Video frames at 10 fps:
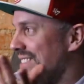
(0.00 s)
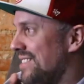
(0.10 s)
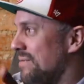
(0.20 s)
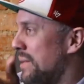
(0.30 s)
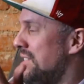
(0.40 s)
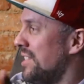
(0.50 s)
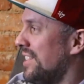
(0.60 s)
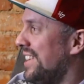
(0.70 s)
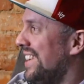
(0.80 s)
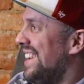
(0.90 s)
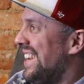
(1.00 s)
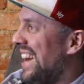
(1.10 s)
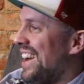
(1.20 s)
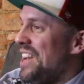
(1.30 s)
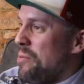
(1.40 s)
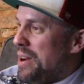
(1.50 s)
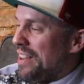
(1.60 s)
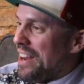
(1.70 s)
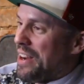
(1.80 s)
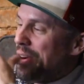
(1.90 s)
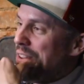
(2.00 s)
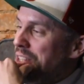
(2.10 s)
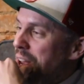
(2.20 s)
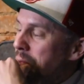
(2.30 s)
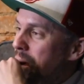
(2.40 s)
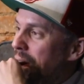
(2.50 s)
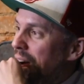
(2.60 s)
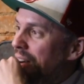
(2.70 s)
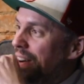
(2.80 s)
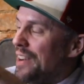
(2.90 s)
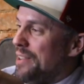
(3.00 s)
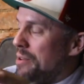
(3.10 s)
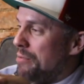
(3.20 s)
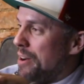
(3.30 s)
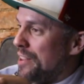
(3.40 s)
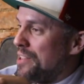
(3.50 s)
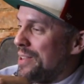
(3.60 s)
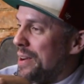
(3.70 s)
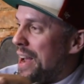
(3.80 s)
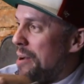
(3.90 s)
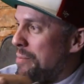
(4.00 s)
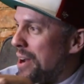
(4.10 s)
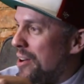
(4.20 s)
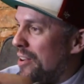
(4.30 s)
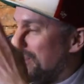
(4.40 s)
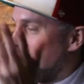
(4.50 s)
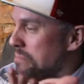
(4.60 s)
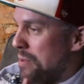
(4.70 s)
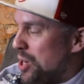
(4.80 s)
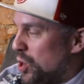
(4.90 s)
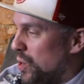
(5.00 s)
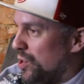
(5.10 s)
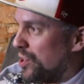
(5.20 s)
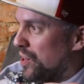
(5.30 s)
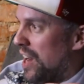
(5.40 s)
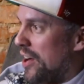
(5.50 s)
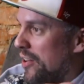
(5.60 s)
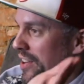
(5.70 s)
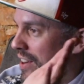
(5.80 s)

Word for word: There were not basically. many of us. Yeah, we like go to the same bar uh, that we found at this great happy hour and this much older crowd.